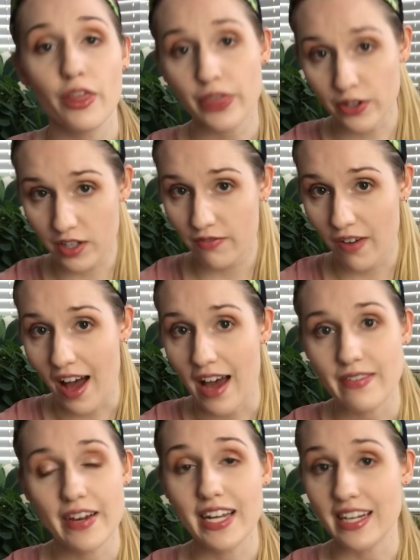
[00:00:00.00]

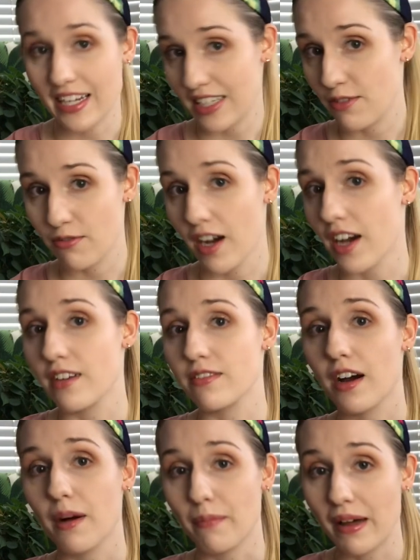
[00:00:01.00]
$35.95
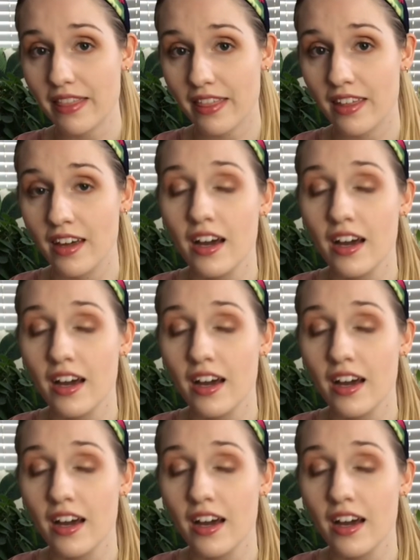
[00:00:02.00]
a month.